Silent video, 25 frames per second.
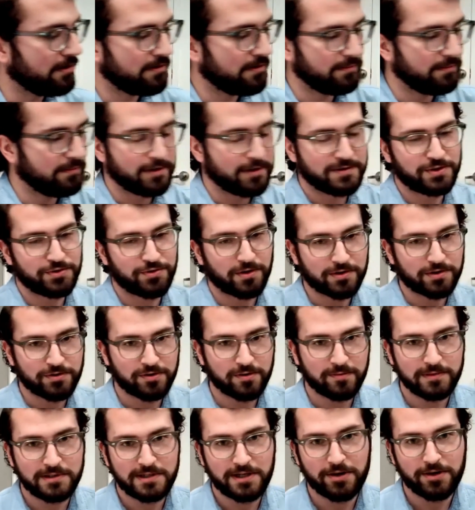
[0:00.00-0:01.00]
the most structural
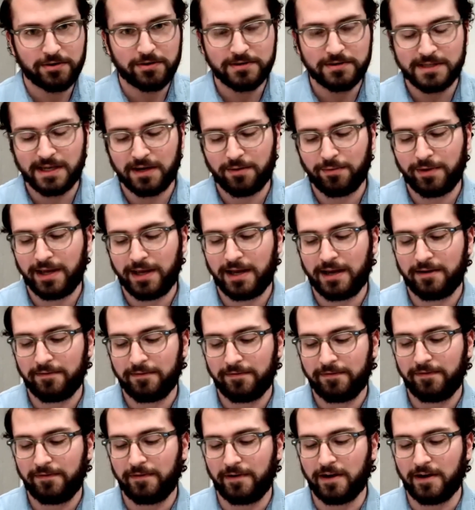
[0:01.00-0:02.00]
materials that we
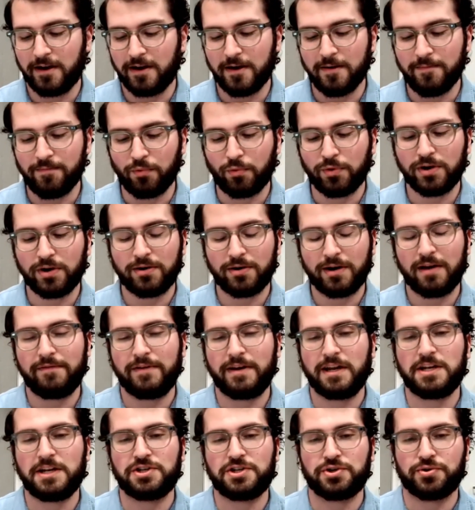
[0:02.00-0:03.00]
have. We don't have
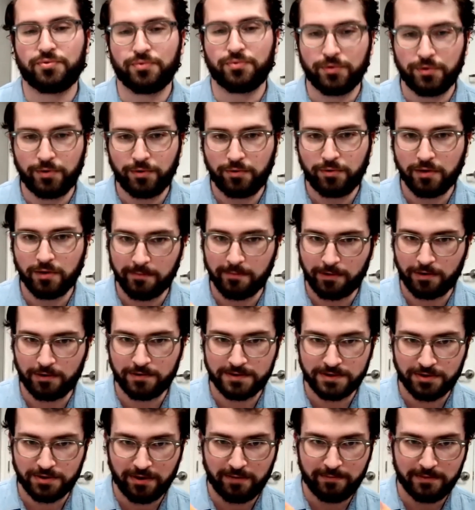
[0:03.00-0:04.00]
any true
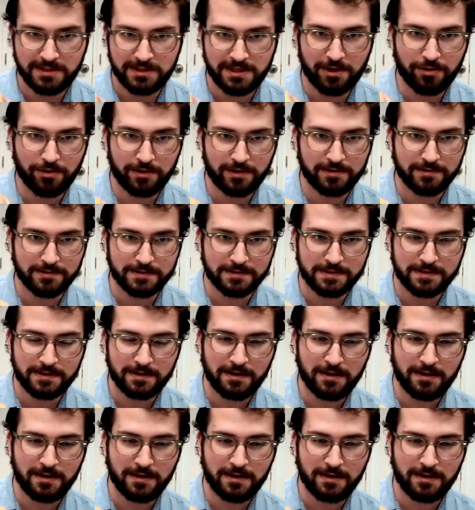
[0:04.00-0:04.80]
upholstery materials.